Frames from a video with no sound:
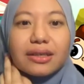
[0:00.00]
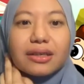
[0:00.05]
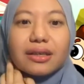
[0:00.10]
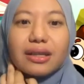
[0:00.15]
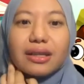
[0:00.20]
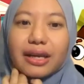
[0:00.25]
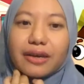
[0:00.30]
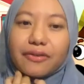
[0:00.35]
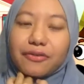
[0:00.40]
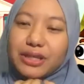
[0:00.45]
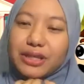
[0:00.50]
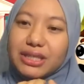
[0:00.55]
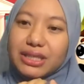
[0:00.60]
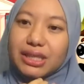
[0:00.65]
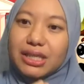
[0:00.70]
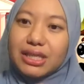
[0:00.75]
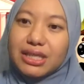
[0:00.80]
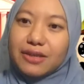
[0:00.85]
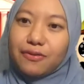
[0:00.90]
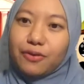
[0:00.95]
Like for
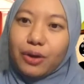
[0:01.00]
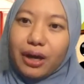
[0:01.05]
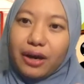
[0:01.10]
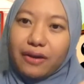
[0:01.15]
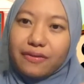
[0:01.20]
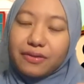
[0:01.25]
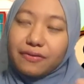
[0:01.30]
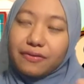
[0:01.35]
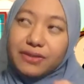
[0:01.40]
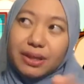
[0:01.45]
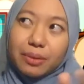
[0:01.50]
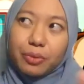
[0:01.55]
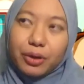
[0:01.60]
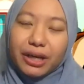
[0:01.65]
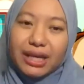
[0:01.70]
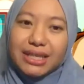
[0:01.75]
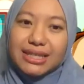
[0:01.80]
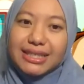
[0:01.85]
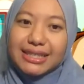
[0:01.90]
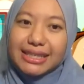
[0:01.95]
instance, if you have if someone
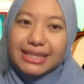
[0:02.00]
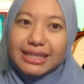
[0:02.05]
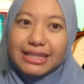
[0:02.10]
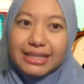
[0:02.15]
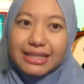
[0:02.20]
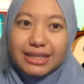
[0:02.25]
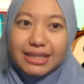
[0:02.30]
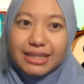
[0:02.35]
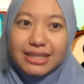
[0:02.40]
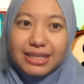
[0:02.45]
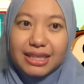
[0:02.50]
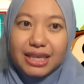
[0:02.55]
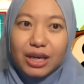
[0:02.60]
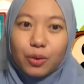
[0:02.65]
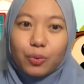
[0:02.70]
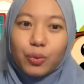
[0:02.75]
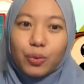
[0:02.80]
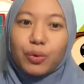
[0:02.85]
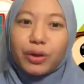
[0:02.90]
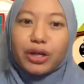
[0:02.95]
has tinnitus,
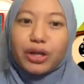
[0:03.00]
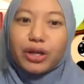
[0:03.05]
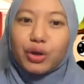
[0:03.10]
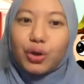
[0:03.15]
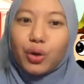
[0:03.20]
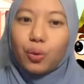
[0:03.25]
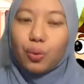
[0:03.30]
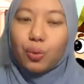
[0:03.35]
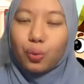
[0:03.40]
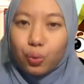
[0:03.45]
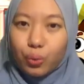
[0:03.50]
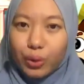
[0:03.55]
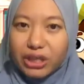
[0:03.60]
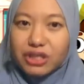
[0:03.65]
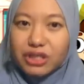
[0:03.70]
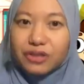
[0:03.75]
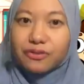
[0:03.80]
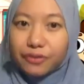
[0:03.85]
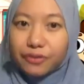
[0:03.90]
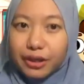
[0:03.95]
we want to know
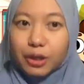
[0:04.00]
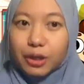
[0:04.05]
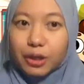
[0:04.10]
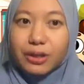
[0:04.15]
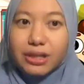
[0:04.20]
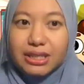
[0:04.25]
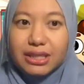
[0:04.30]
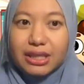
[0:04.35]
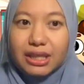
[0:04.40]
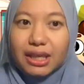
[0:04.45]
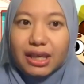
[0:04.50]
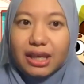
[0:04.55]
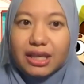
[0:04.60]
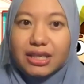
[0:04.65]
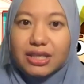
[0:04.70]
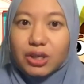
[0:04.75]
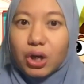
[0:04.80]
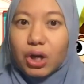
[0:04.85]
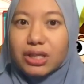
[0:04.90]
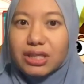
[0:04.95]
which frequency
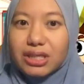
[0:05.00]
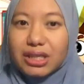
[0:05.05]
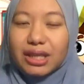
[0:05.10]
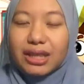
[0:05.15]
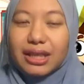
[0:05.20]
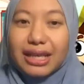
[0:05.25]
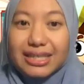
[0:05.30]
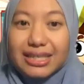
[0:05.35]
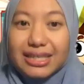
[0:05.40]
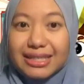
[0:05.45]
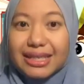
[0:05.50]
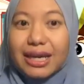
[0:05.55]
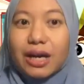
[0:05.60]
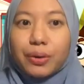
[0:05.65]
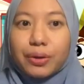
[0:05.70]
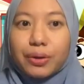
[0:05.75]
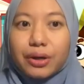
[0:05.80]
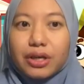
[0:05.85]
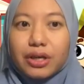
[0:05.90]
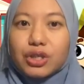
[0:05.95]
is causing that
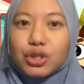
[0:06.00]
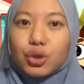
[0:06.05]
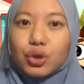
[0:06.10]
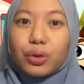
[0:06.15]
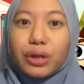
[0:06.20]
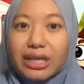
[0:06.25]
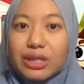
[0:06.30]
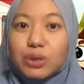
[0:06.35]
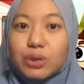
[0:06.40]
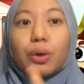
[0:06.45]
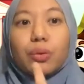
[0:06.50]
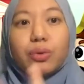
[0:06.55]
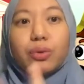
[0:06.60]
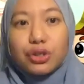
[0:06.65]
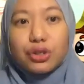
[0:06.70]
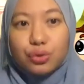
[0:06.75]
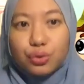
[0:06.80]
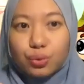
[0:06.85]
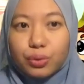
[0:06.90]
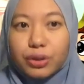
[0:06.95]
sound. So that's what we
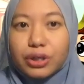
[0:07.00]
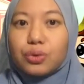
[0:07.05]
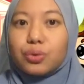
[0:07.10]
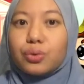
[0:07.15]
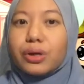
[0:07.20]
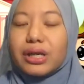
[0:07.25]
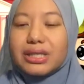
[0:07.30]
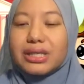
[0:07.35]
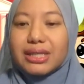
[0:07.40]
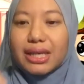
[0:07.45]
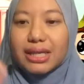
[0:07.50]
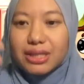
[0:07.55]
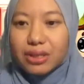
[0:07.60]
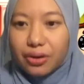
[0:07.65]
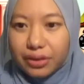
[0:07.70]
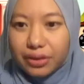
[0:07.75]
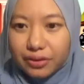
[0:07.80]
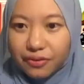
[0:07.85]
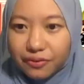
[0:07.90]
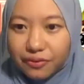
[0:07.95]
do. We do assess
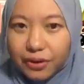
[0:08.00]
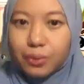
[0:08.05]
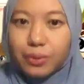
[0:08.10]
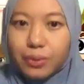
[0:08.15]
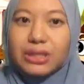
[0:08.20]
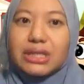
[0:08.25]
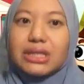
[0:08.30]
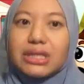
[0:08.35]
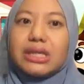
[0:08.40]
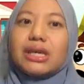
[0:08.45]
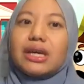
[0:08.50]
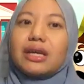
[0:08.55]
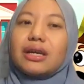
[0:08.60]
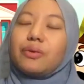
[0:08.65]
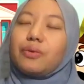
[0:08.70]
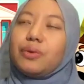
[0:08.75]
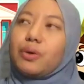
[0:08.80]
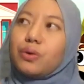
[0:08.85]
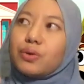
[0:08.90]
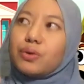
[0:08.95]
on the frequency, and then
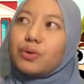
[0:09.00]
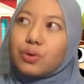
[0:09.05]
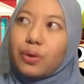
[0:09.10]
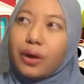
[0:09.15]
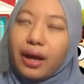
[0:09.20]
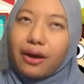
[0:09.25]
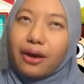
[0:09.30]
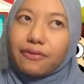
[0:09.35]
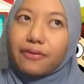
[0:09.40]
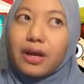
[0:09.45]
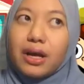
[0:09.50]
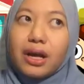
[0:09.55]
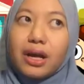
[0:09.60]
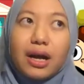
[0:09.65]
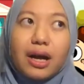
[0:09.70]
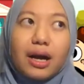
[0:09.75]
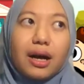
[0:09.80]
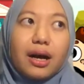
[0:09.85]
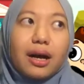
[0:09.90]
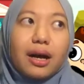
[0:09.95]
we also have
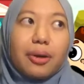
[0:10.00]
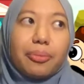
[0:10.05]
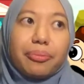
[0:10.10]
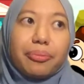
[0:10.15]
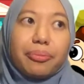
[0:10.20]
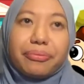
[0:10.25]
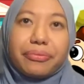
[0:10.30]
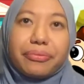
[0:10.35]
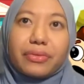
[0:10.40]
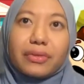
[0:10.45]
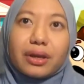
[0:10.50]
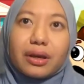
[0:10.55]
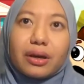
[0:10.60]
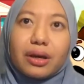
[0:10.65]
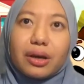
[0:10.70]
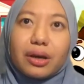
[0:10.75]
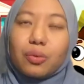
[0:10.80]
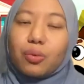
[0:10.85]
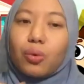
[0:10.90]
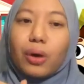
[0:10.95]
um,
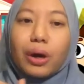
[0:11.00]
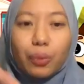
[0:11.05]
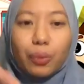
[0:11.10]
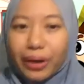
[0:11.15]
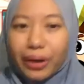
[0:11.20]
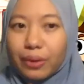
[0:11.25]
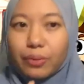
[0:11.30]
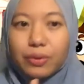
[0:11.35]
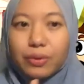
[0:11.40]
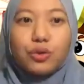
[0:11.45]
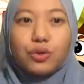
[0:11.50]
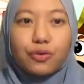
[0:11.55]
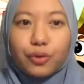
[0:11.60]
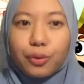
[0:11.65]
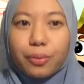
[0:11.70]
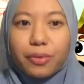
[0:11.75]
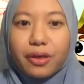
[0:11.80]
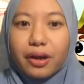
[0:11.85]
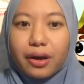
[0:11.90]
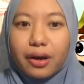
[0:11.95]
and what what can we do
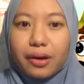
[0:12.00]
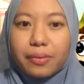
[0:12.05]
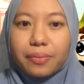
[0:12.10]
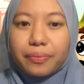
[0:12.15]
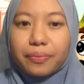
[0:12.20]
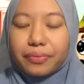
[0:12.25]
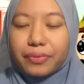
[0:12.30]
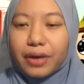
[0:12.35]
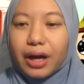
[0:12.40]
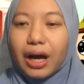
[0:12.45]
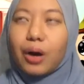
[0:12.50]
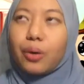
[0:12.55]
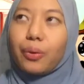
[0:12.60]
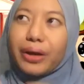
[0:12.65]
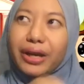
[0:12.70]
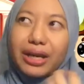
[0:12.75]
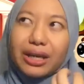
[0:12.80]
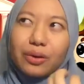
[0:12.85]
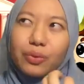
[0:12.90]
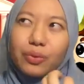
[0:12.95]
from there how I
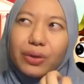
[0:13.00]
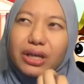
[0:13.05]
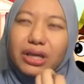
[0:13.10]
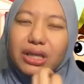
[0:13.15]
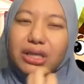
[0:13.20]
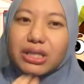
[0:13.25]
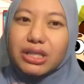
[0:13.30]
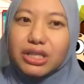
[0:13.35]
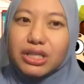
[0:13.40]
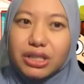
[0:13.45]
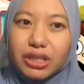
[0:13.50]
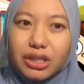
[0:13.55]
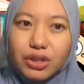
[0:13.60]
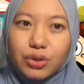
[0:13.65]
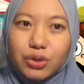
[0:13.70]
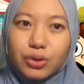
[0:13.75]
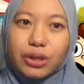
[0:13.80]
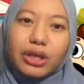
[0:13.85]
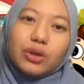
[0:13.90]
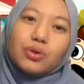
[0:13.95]
can be conditioned
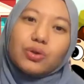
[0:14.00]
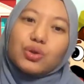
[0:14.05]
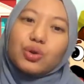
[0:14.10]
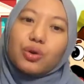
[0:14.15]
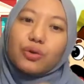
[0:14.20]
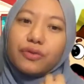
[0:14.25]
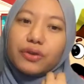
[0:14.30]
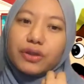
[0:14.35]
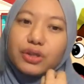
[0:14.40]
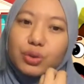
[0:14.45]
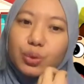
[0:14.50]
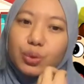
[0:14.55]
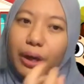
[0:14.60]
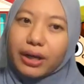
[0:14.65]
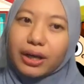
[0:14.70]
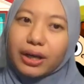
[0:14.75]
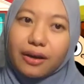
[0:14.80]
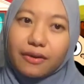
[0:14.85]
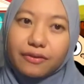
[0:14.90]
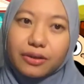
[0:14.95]
so that you don't feel too
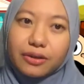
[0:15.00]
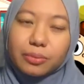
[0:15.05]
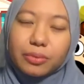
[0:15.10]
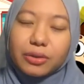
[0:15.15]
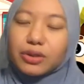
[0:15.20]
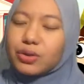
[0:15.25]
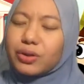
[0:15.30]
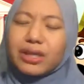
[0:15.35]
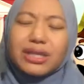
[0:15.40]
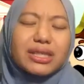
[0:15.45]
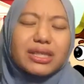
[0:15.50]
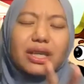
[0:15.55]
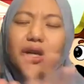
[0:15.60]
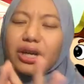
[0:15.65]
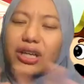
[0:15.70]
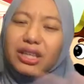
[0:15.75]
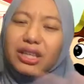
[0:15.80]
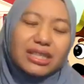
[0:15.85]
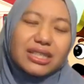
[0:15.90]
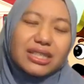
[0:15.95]
uncomfortable. So there's a
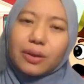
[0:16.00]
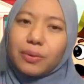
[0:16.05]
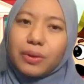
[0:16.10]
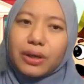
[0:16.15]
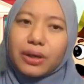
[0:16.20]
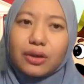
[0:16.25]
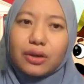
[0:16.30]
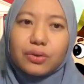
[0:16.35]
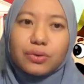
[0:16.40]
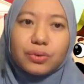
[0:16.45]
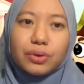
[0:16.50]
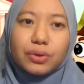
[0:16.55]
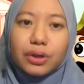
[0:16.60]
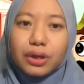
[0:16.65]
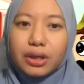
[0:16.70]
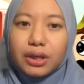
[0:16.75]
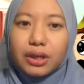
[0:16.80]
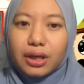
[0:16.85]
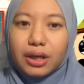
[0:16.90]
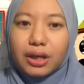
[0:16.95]
lot of things that we can do
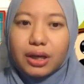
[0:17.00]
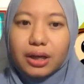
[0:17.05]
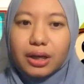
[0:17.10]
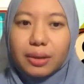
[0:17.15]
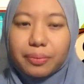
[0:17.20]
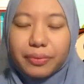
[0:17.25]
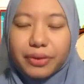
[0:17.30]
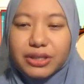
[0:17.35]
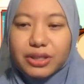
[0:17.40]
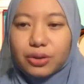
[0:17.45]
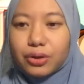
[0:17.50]
um, as an